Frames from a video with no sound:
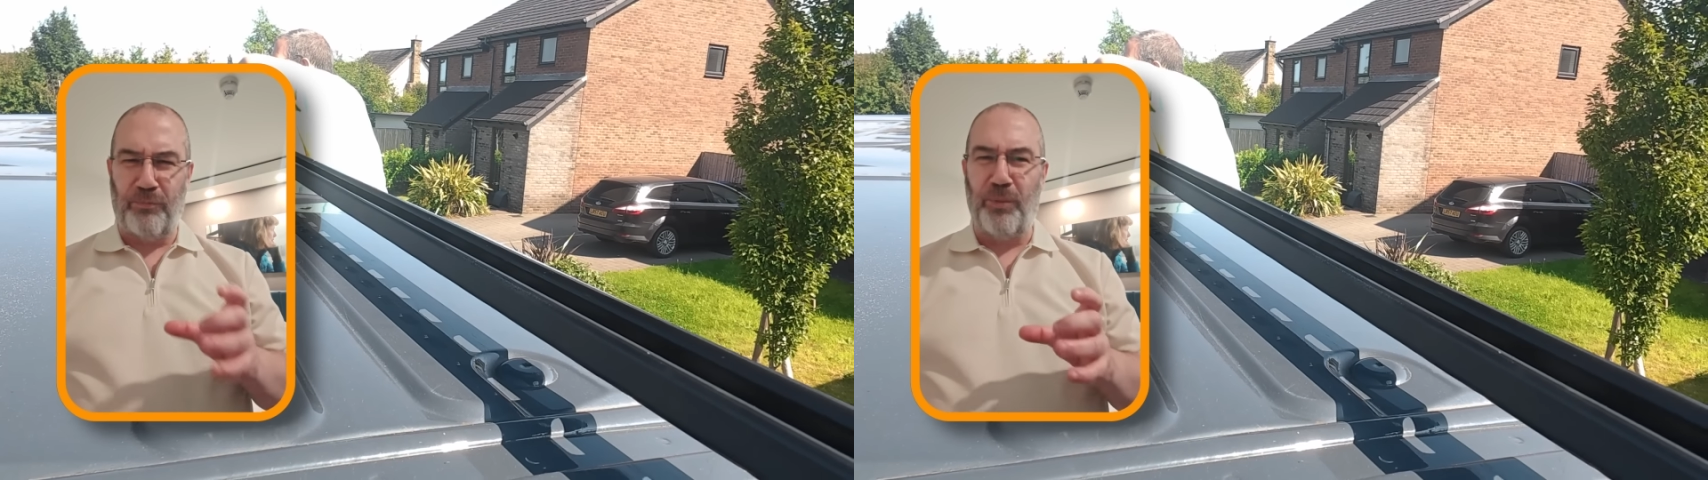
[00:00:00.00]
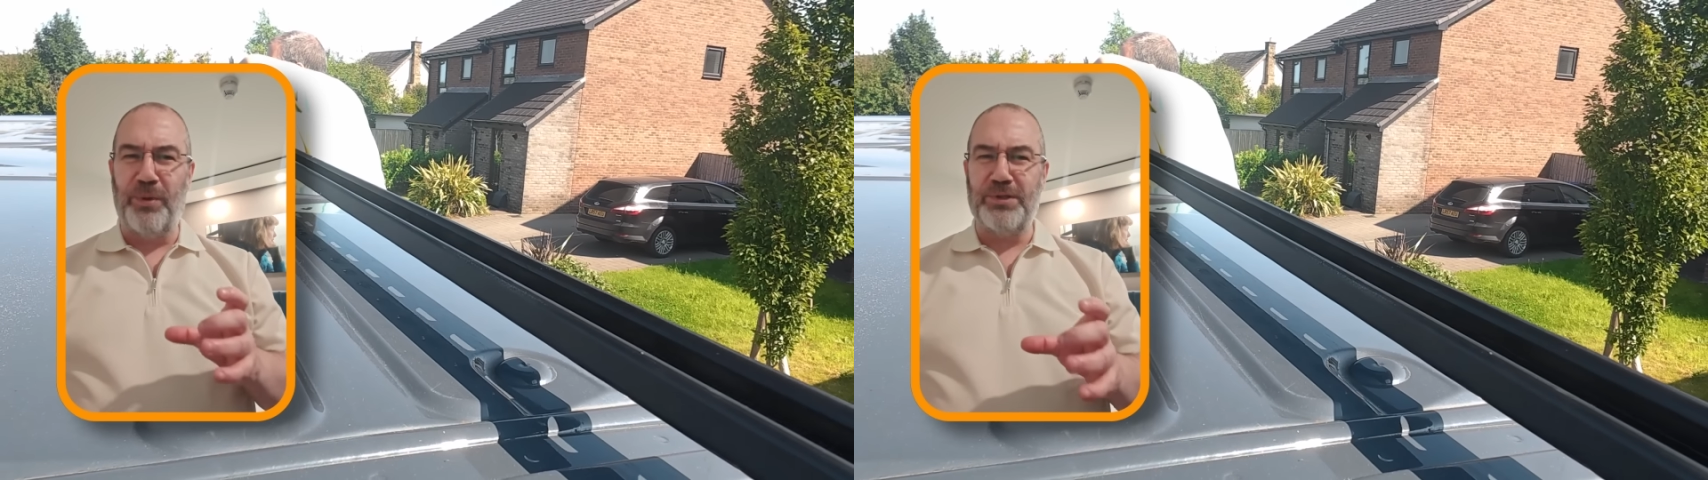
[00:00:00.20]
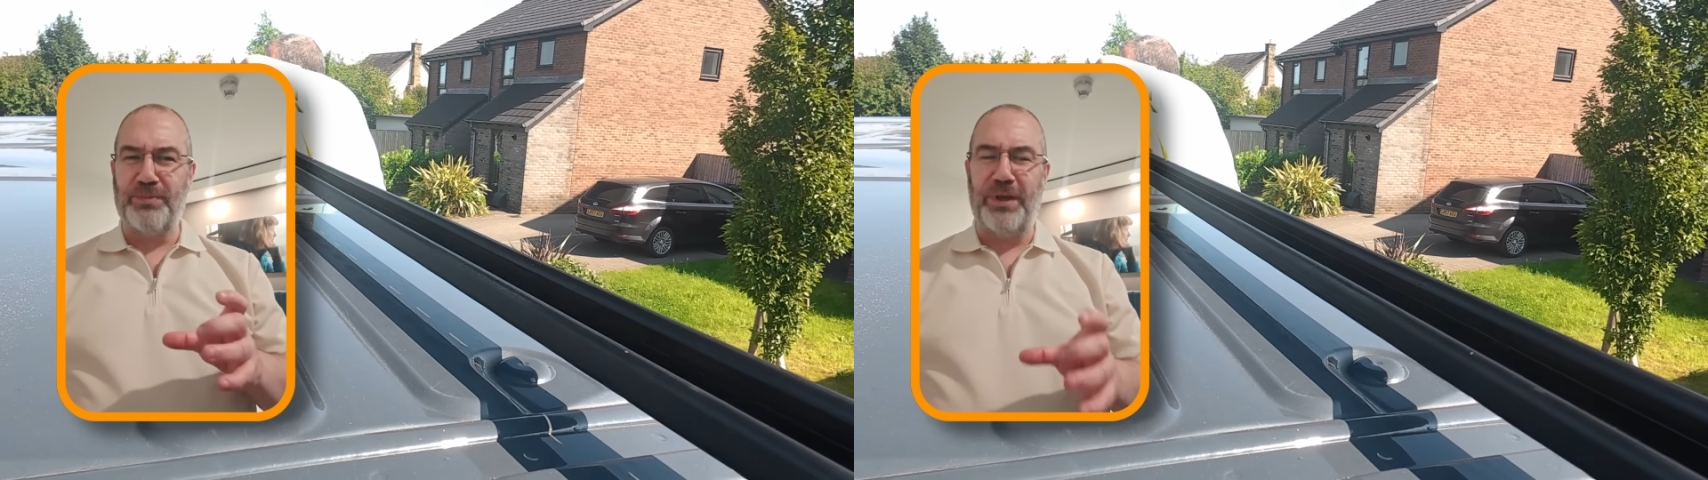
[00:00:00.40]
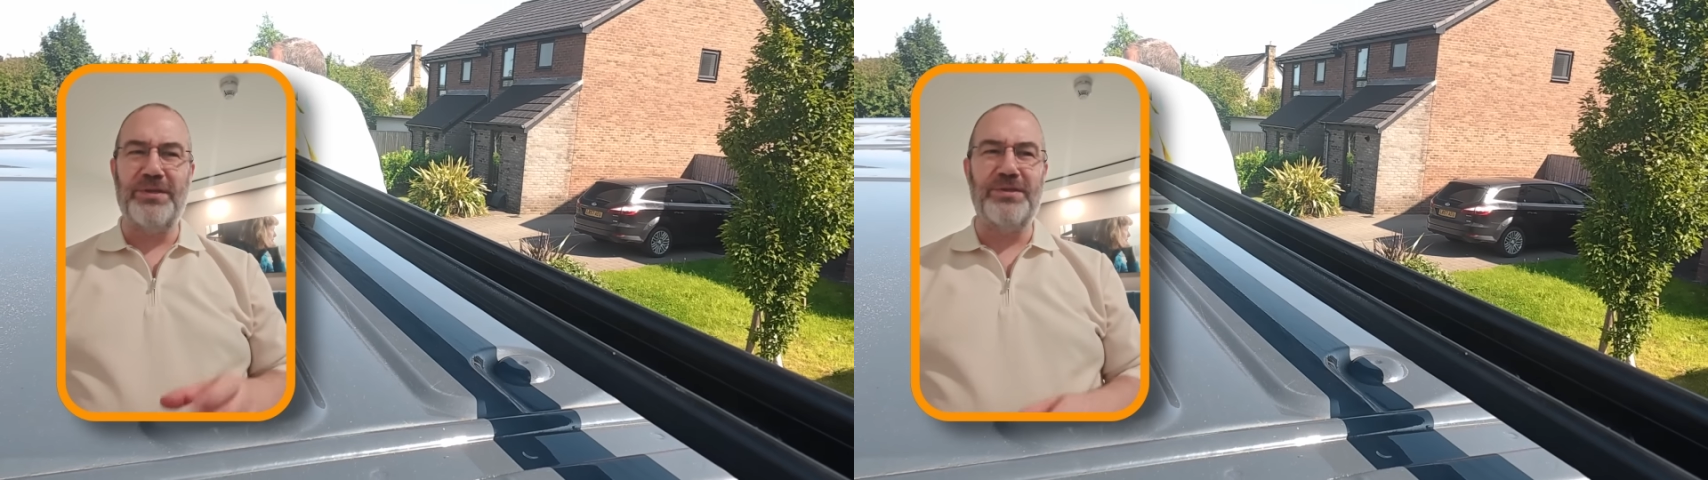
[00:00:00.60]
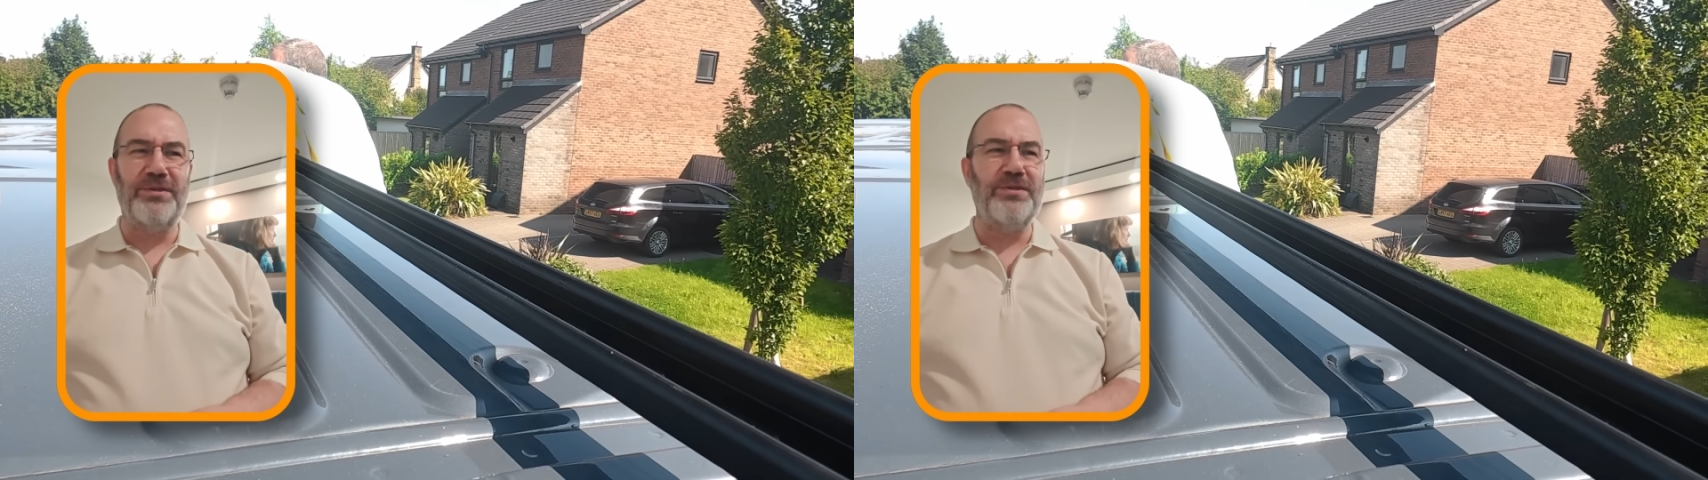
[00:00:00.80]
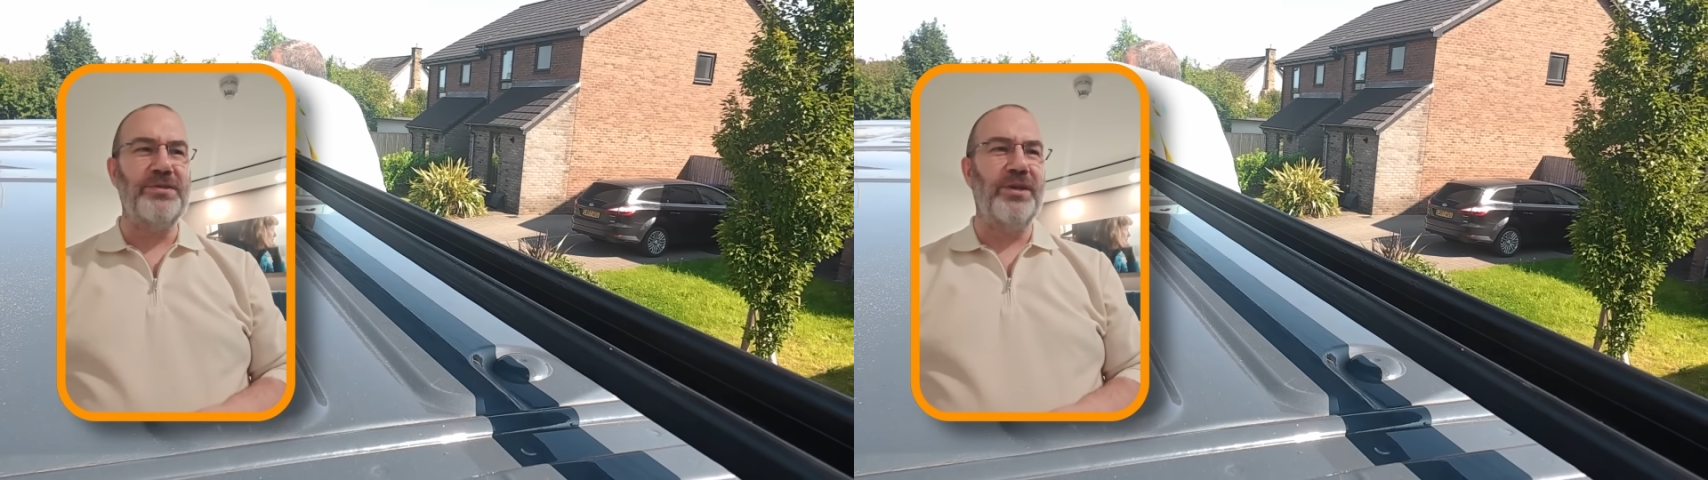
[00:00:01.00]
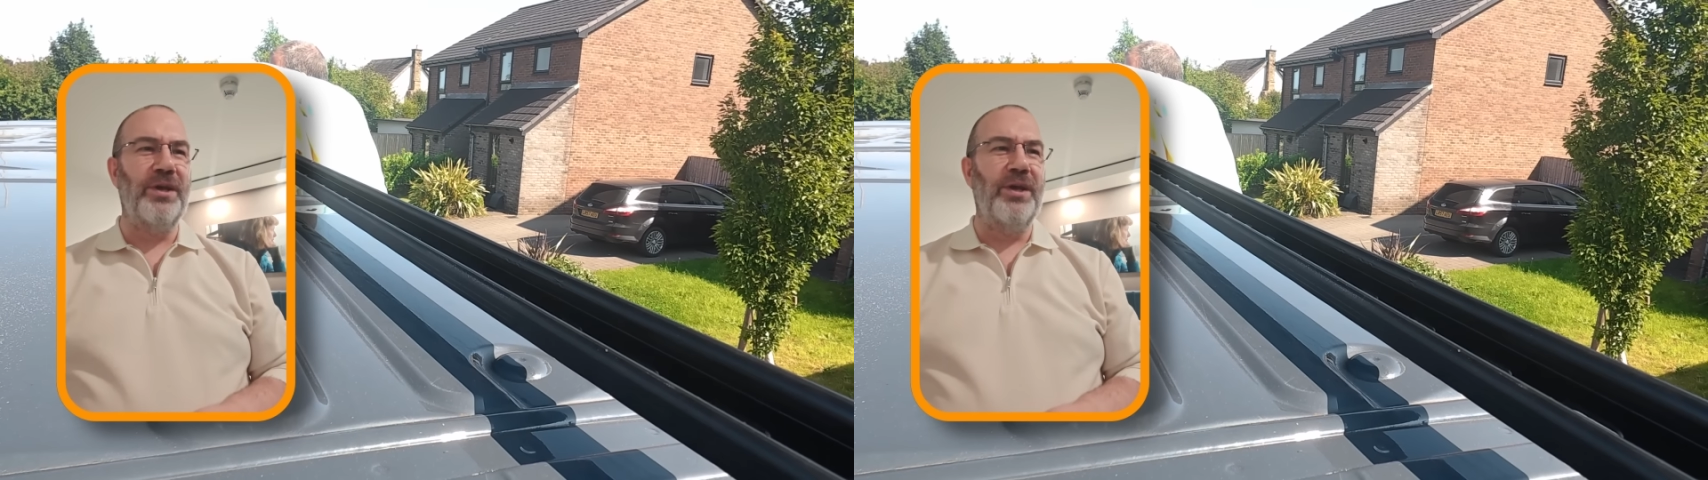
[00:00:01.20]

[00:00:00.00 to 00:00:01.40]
rubber spacers